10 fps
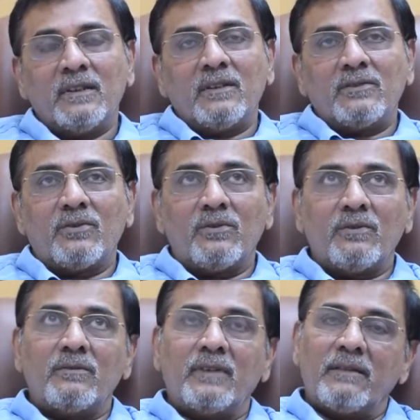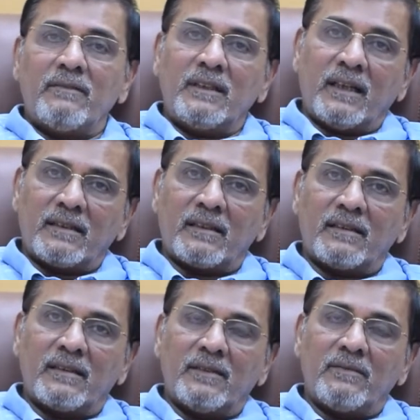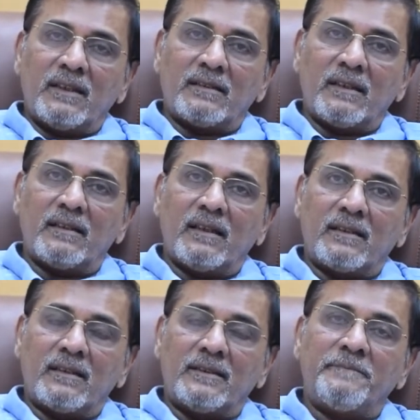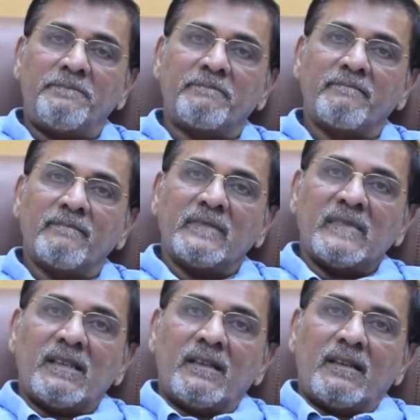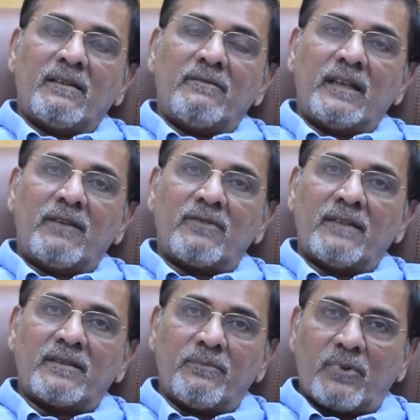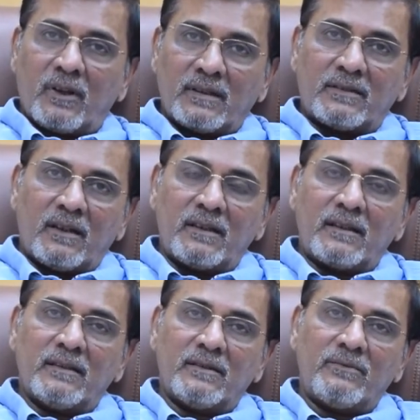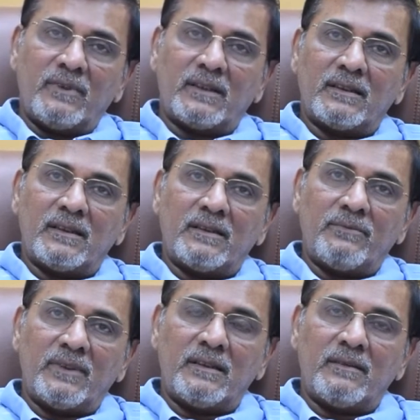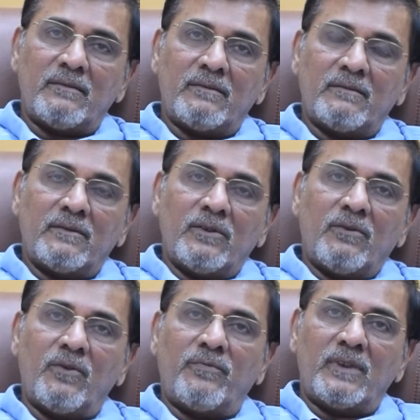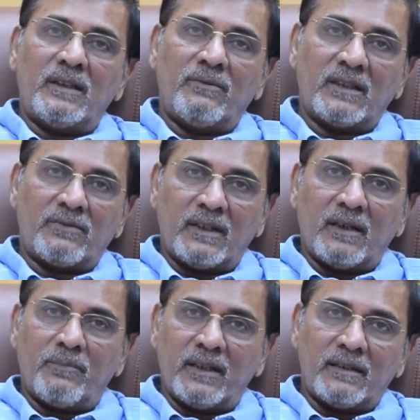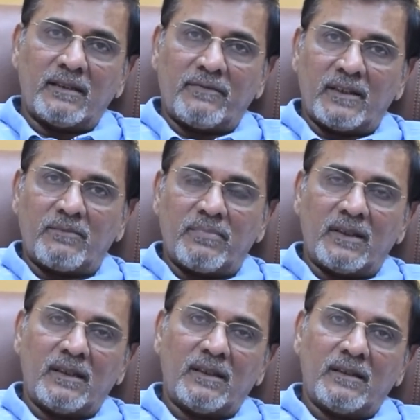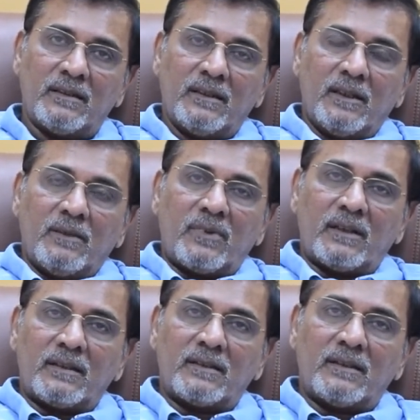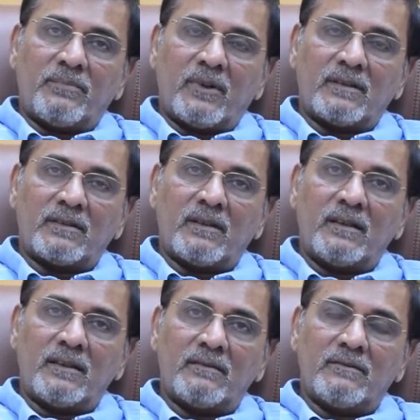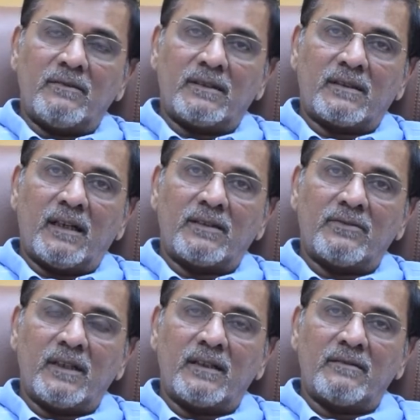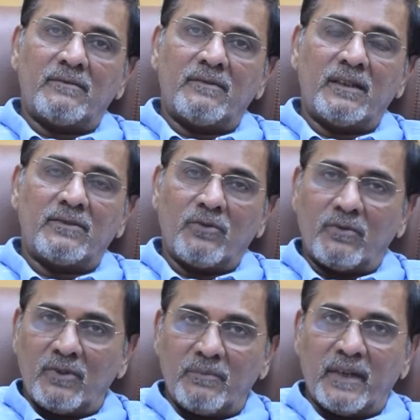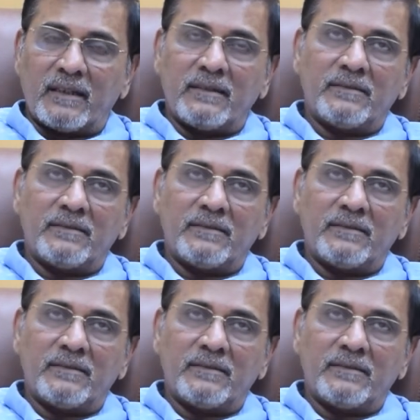So when we consulted them, they said that we have to have some process audit, which we hopefully once we complete this first process, the process audit will start, so that there is no going back.